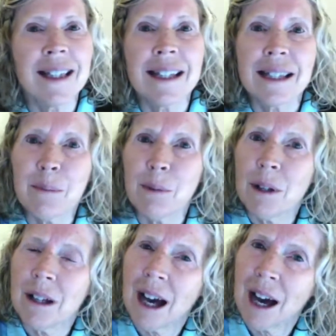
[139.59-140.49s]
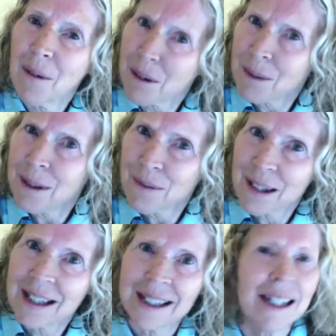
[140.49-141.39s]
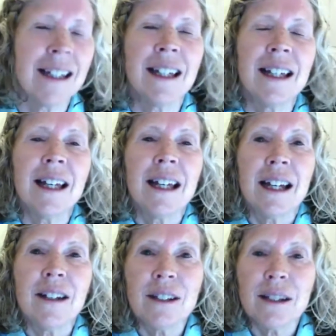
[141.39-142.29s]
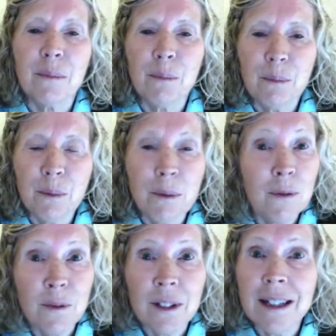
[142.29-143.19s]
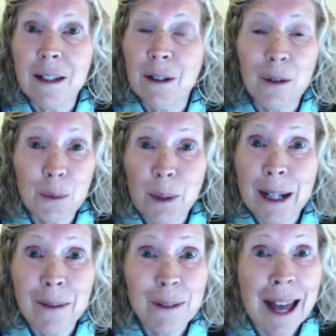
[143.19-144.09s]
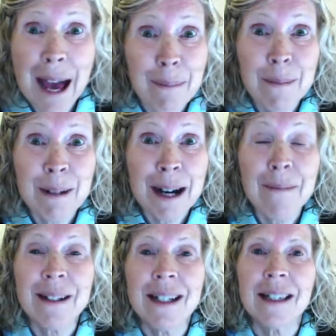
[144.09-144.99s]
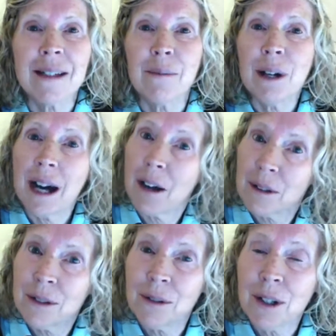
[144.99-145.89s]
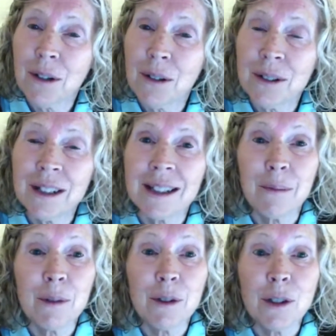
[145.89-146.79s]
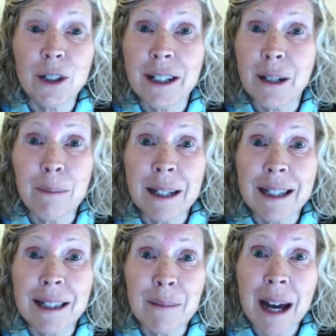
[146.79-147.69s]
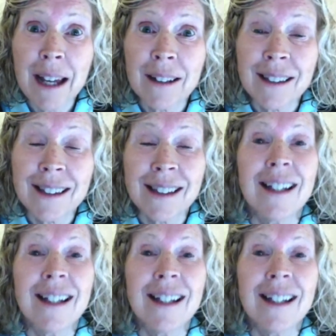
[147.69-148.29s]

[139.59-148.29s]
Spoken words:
And I said, well, how are we feeling? And she said, we're feeling great. We're happy, Mom. And I said, well, how do you know? And she said, well, look at our big smiles.